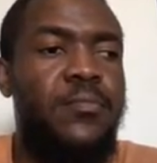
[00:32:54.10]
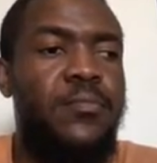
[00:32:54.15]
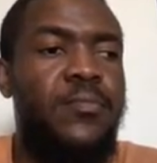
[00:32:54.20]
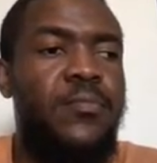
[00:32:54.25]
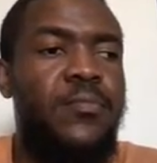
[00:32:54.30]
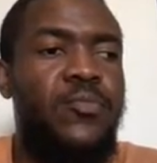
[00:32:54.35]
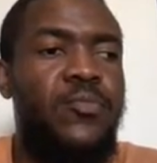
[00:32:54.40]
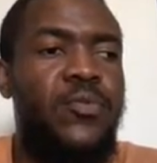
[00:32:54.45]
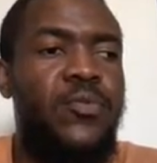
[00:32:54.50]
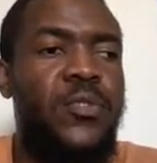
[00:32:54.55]

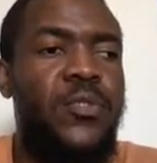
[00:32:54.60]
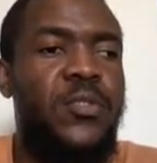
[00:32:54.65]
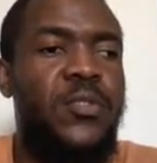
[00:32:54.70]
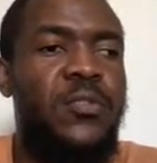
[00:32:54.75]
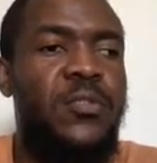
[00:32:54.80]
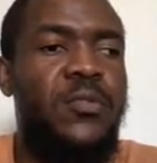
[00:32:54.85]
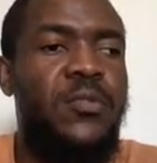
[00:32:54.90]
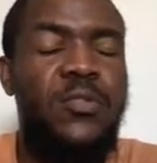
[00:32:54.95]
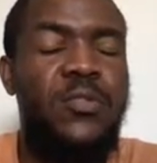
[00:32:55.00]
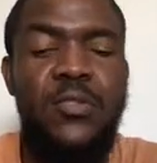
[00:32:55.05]
Build
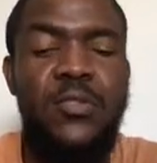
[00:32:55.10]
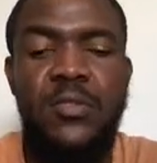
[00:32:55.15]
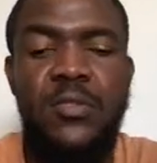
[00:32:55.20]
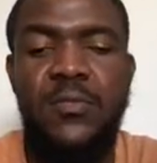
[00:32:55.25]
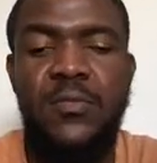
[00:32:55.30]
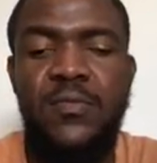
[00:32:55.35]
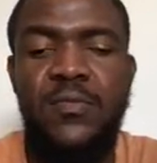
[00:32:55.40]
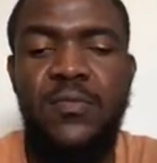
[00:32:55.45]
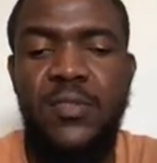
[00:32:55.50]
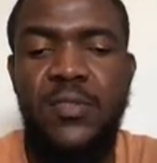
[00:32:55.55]

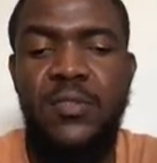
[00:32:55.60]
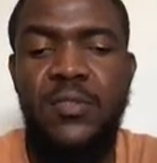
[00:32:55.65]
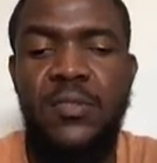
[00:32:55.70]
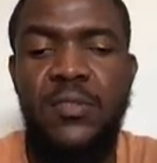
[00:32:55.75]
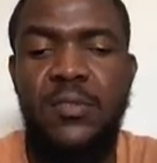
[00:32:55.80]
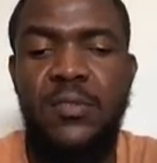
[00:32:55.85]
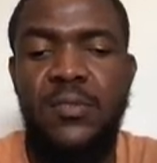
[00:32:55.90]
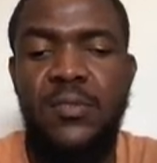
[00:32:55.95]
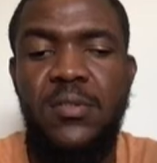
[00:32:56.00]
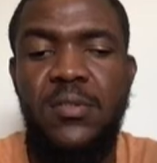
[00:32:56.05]
container
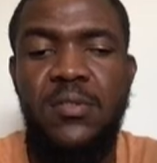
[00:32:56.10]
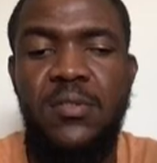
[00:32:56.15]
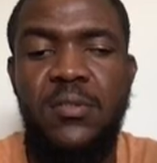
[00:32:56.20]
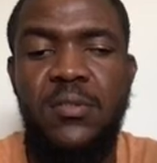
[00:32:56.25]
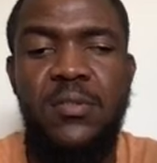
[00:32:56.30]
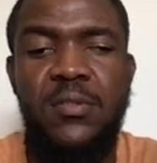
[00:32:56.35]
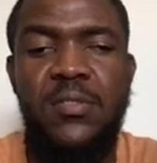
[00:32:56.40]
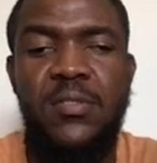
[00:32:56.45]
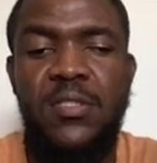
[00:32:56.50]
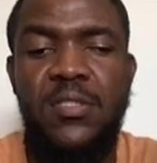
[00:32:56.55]

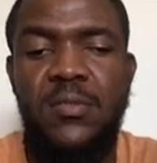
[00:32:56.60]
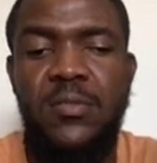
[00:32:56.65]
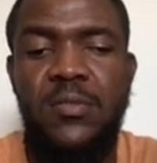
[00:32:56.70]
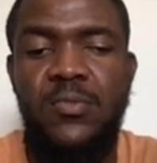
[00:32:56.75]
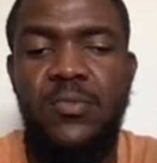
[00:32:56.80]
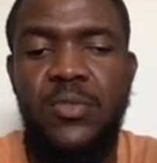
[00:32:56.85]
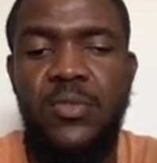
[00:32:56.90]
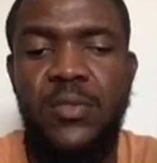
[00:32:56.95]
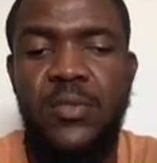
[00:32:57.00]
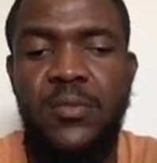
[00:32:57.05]
file
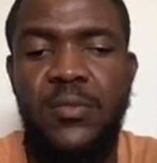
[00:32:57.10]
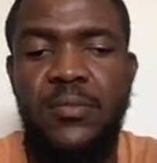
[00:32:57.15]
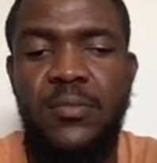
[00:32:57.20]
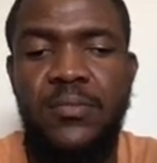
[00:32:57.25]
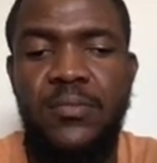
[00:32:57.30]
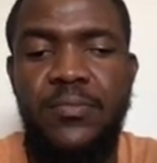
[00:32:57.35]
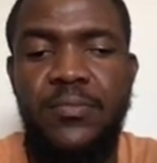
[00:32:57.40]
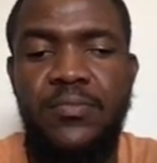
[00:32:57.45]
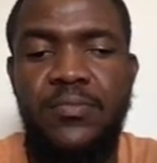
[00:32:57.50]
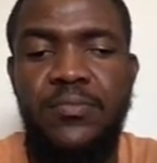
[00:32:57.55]
assembly.
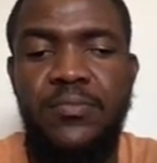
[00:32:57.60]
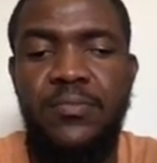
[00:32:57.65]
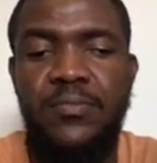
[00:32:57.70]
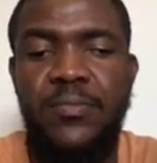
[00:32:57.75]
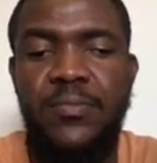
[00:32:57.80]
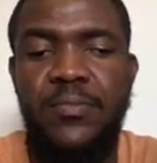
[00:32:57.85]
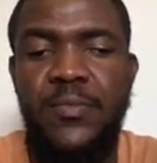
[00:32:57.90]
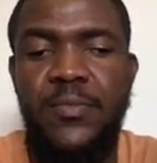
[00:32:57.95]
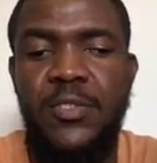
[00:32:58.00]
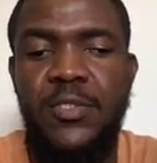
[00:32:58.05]

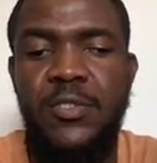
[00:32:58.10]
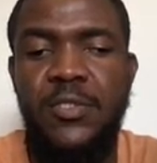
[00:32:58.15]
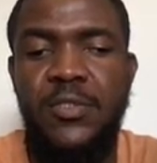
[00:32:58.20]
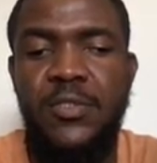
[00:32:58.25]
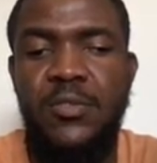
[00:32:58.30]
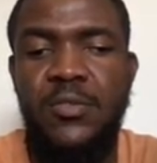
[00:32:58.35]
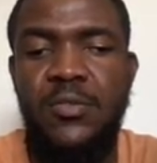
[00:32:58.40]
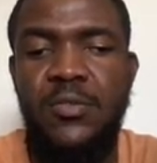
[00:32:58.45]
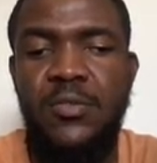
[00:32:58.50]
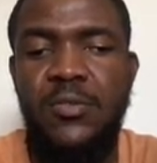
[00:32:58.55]

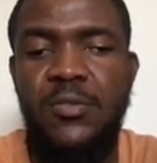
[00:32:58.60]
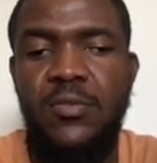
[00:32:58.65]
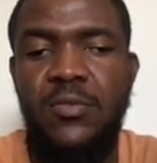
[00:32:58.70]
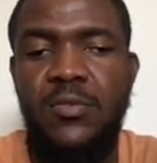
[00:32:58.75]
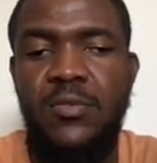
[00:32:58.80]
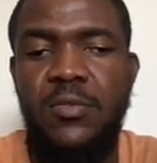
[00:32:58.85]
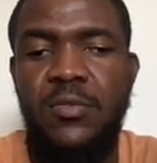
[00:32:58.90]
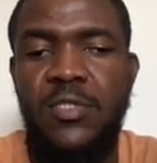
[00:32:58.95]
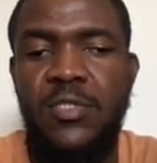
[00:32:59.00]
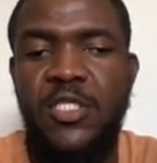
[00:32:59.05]
So
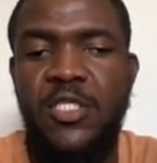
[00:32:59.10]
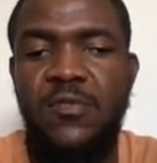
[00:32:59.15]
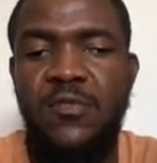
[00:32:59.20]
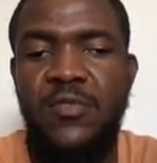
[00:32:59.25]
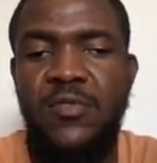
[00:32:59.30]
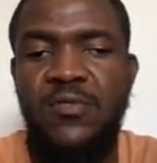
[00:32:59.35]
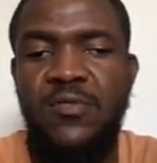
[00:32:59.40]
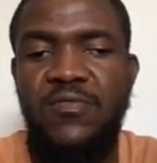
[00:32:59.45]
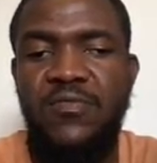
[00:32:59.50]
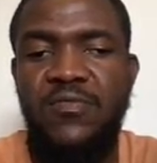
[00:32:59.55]
let's
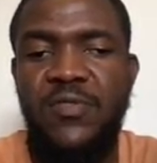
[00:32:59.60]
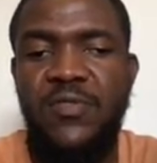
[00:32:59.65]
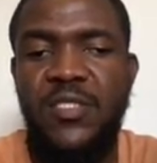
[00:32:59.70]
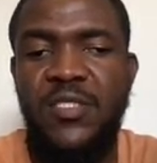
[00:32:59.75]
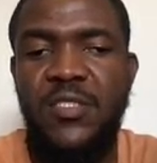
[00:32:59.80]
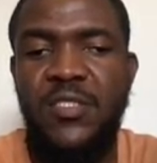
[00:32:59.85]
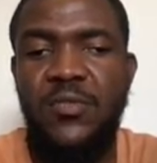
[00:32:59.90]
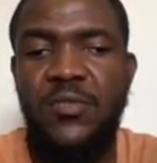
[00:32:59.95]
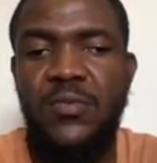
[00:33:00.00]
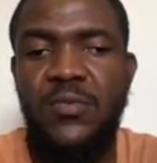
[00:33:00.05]

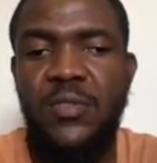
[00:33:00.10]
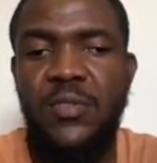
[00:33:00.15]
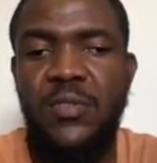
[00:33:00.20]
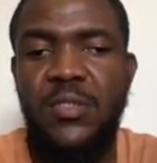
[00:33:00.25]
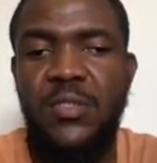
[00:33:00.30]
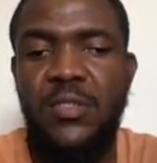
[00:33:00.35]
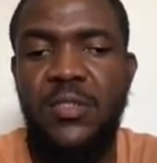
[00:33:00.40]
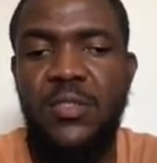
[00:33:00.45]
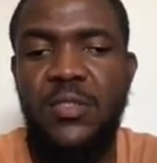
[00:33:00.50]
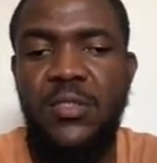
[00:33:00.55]
verify with
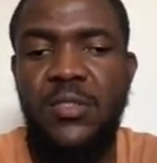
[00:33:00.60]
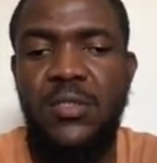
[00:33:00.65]
this